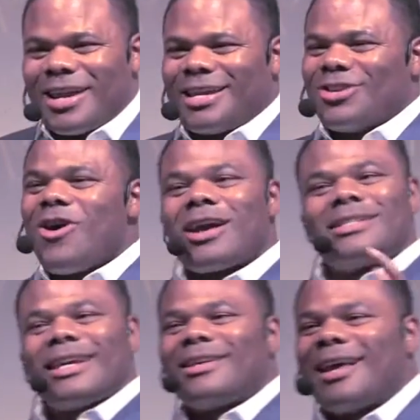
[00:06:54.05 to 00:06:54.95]
Great. Y'all
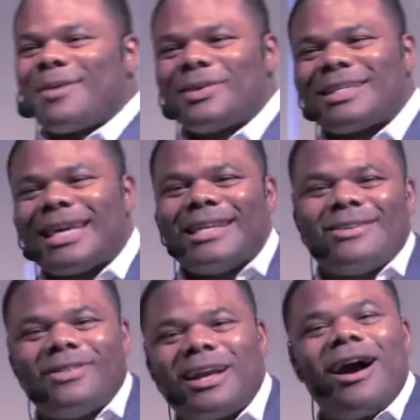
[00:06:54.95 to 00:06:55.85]
can take a nap at the
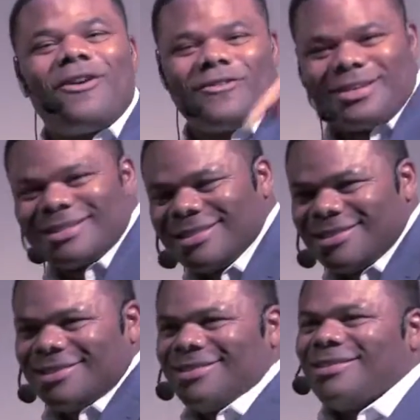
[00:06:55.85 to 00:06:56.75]
end of the conference.